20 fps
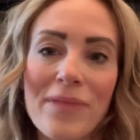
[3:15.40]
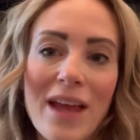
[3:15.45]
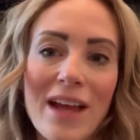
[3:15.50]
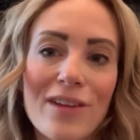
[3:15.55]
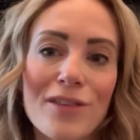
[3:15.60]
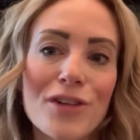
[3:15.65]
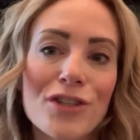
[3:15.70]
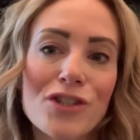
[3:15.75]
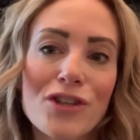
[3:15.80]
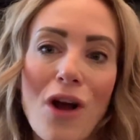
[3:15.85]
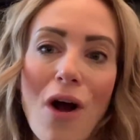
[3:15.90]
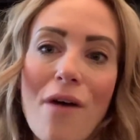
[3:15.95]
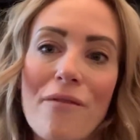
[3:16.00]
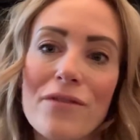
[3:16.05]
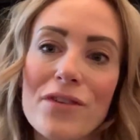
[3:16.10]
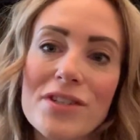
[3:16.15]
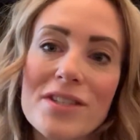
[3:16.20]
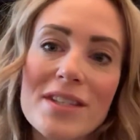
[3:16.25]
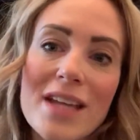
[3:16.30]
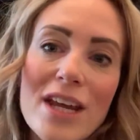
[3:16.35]
English
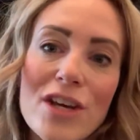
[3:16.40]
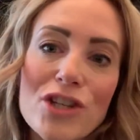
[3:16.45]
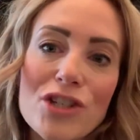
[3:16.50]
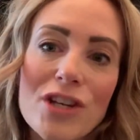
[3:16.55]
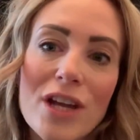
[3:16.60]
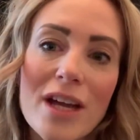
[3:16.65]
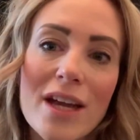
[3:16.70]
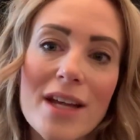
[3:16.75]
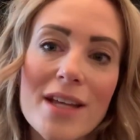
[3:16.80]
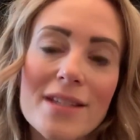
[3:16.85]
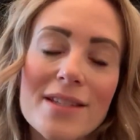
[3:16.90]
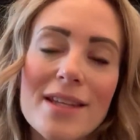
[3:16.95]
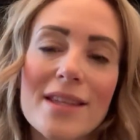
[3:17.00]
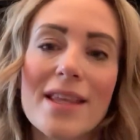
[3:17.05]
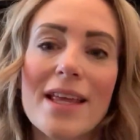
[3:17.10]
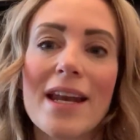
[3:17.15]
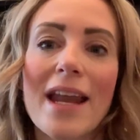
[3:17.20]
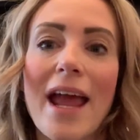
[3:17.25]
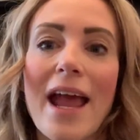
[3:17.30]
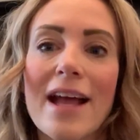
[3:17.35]
conversations
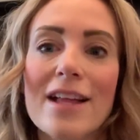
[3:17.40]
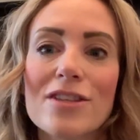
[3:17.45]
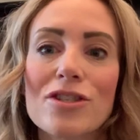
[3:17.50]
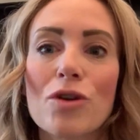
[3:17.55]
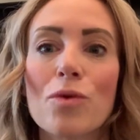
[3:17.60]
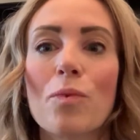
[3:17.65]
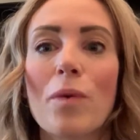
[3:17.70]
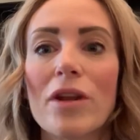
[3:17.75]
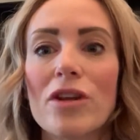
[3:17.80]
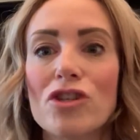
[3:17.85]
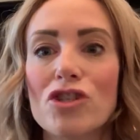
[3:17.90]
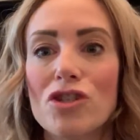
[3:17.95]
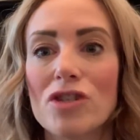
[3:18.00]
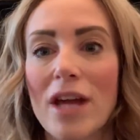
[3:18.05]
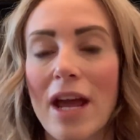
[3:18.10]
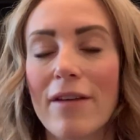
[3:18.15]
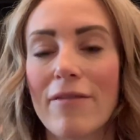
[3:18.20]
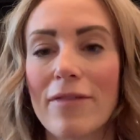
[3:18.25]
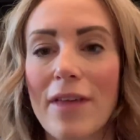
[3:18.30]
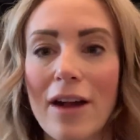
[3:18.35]
and then answer what did you
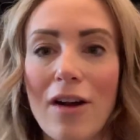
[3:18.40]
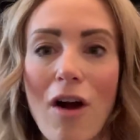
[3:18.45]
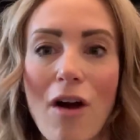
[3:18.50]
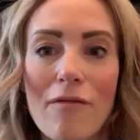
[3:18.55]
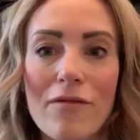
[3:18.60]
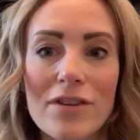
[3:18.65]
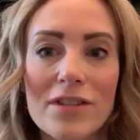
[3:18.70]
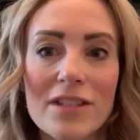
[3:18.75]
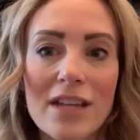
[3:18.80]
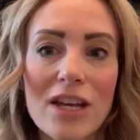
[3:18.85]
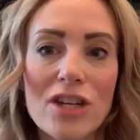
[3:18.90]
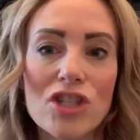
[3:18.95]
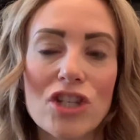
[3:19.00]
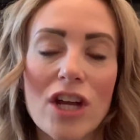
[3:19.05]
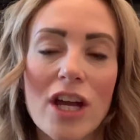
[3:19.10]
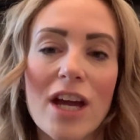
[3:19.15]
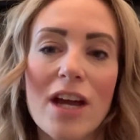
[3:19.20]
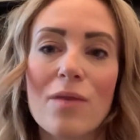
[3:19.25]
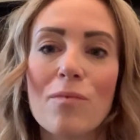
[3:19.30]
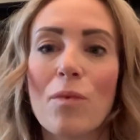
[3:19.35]
take from that
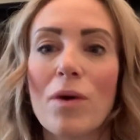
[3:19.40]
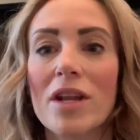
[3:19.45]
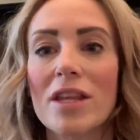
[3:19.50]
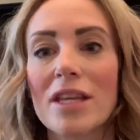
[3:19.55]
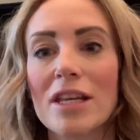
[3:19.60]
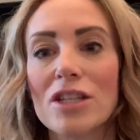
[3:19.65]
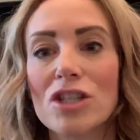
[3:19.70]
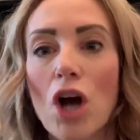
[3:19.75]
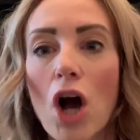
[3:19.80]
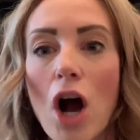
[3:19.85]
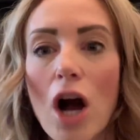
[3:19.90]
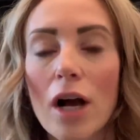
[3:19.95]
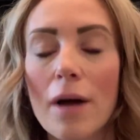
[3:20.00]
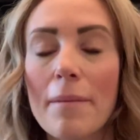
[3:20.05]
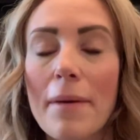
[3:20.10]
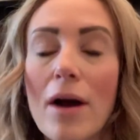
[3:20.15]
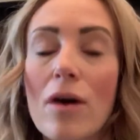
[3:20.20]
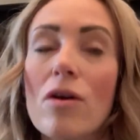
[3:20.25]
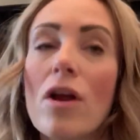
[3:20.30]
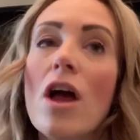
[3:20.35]
conversation? What did they talk
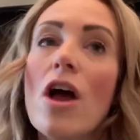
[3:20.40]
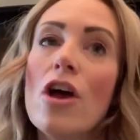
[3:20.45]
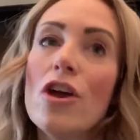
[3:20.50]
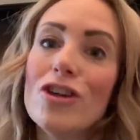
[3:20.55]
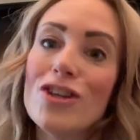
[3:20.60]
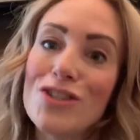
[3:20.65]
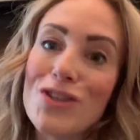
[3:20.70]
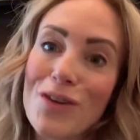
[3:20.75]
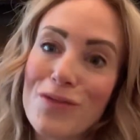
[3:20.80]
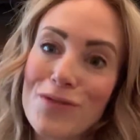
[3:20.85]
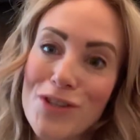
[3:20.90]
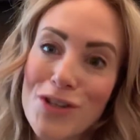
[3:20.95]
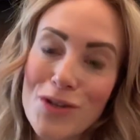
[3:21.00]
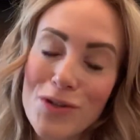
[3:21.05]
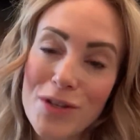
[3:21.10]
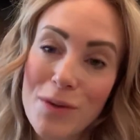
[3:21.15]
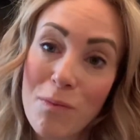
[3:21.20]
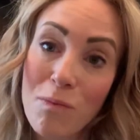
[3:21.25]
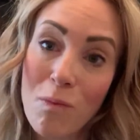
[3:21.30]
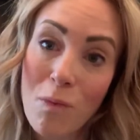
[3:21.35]
about? You do have to
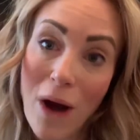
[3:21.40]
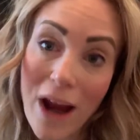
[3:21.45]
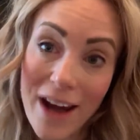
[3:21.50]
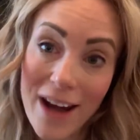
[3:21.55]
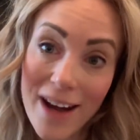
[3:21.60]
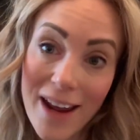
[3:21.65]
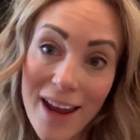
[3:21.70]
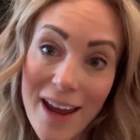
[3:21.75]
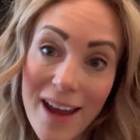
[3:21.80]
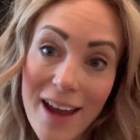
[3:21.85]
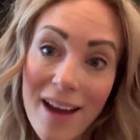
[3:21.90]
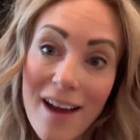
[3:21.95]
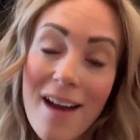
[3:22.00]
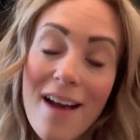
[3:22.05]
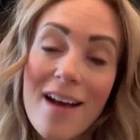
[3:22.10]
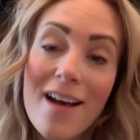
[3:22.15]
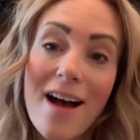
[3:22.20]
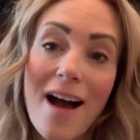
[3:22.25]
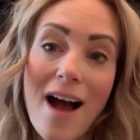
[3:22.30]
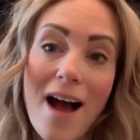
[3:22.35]
do some writing.
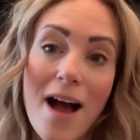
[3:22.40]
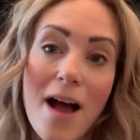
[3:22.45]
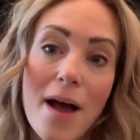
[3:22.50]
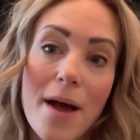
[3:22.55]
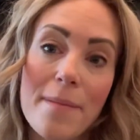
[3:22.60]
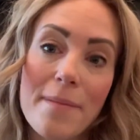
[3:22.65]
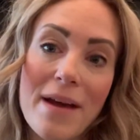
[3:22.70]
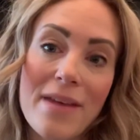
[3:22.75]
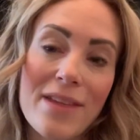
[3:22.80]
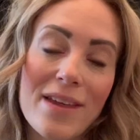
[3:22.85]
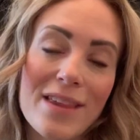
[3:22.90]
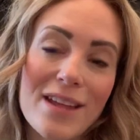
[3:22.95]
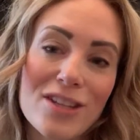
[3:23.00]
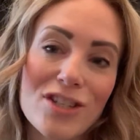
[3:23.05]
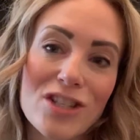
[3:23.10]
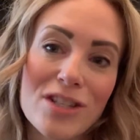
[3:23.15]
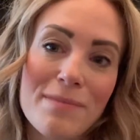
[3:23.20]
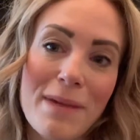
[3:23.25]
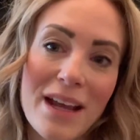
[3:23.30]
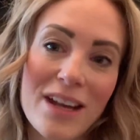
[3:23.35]
I think
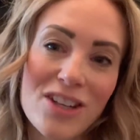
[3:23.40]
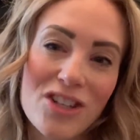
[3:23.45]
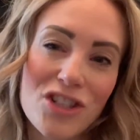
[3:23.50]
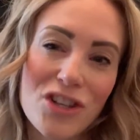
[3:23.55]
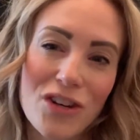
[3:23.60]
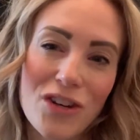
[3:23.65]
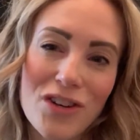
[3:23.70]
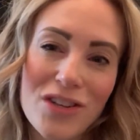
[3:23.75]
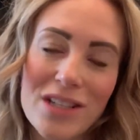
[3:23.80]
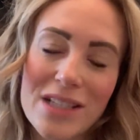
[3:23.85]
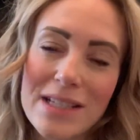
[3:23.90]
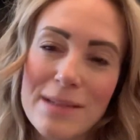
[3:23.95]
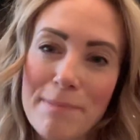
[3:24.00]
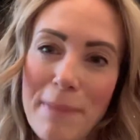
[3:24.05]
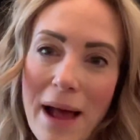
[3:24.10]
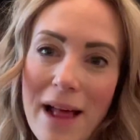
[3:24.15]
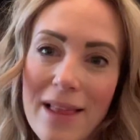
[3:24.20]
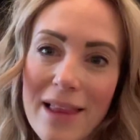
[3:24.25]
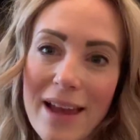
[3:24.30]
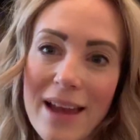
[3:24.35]
that's just making sure your
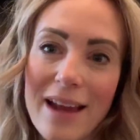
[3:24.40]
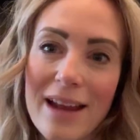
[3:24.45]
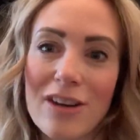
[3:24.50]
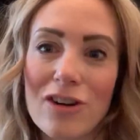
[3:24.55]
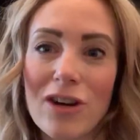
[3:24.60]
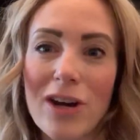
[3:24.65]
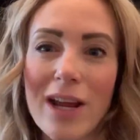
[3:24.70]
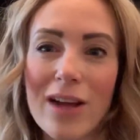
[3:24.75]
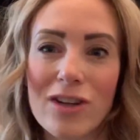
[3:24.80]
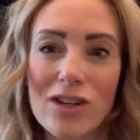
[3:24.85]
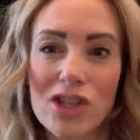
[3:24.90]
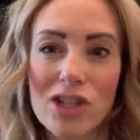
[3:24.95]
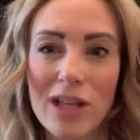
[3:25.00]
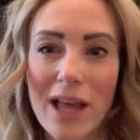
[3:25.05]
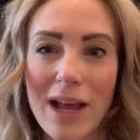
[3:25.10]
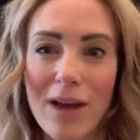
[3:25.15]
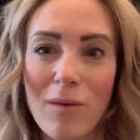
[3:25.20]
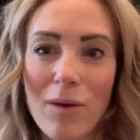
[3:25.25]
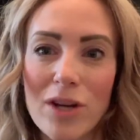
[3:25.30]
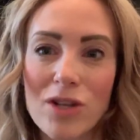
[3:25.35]
spelling and your English
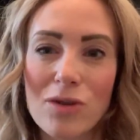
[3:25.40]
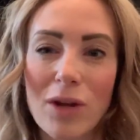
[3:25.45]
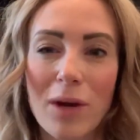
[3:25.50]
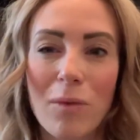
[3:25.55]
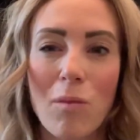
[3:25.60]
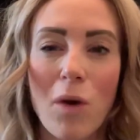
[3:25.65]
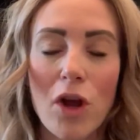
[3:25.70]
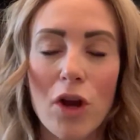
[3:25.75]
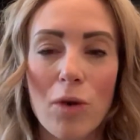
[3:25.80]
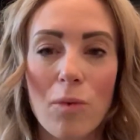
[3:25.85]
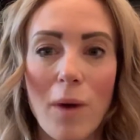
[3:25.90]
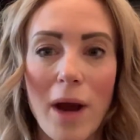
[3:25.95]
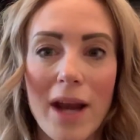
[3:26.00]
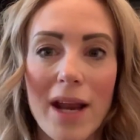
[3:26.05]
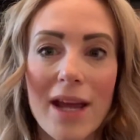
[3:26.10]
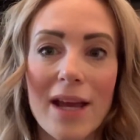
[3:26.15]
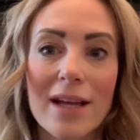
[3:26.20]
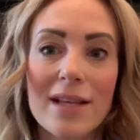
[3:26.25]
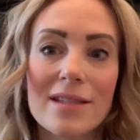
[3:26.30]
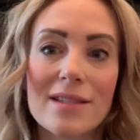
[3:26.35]
language, like while you're
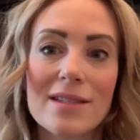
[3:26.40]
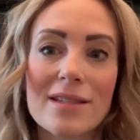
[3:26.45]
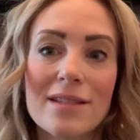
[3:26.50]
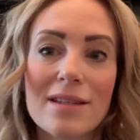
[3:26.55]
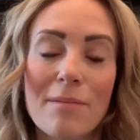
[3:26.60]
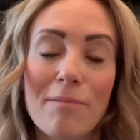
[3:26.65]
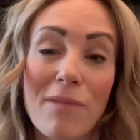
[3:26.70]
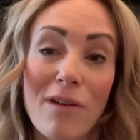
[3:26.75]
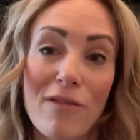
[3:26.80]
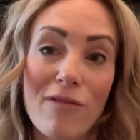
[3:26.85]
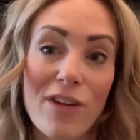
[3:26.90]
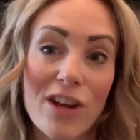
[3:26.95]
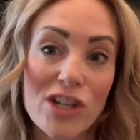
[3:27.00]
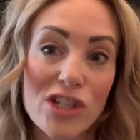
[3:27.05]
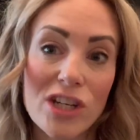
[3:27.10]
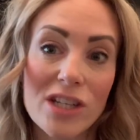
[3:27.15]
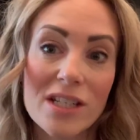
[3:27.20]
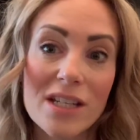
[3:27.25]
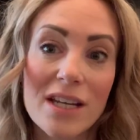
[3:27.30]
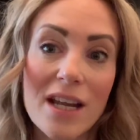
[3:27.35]
writing, is
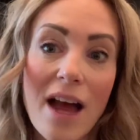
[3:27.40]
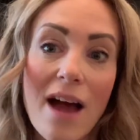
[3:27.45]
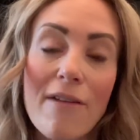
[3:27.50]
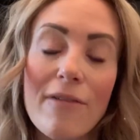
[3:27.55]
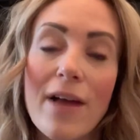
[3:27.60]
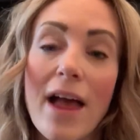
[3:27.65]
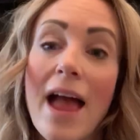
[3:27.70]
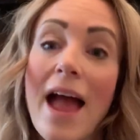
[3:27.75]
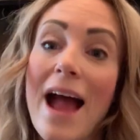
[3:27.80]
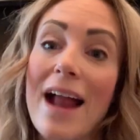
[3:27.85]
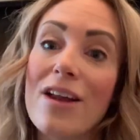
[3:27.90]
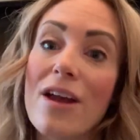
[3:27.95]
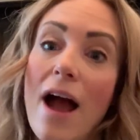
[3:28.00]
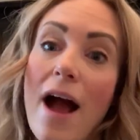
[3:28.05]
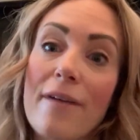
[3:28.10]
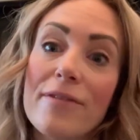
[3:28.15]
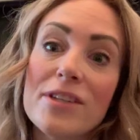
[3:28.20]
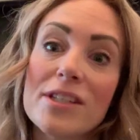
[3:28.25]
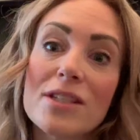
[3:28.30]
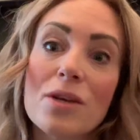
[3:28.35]
proficient enough. And you
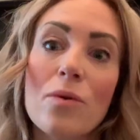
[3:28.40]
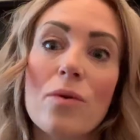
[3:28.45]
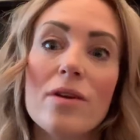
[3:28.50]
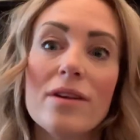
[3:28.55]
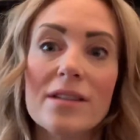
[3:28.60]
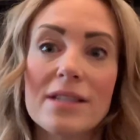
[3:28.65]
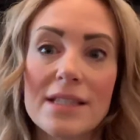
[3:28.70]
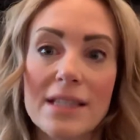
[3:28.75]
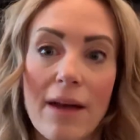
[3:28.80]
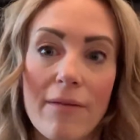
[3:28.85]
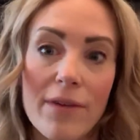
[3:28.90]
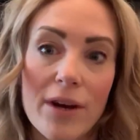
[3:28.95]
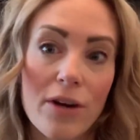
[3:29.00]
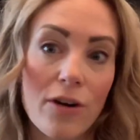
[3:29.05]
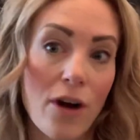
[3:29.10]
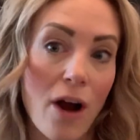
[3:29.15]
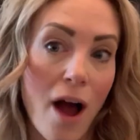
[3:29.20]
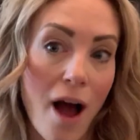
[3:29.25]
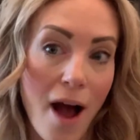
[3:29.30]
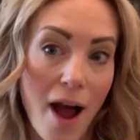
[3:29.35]
have to score a 7
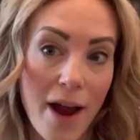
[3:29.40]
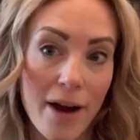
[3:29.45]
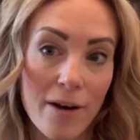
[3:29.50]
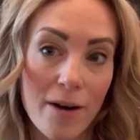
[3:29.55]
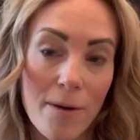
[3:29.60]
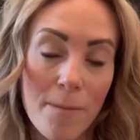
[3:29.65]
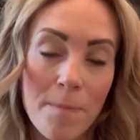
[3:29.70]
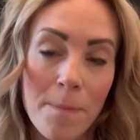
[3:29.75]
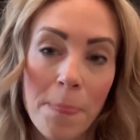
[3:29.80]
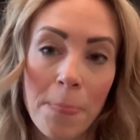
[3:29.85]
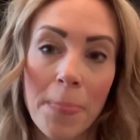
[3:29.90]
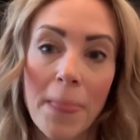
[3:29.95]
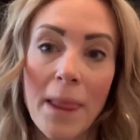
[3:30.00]
or higher.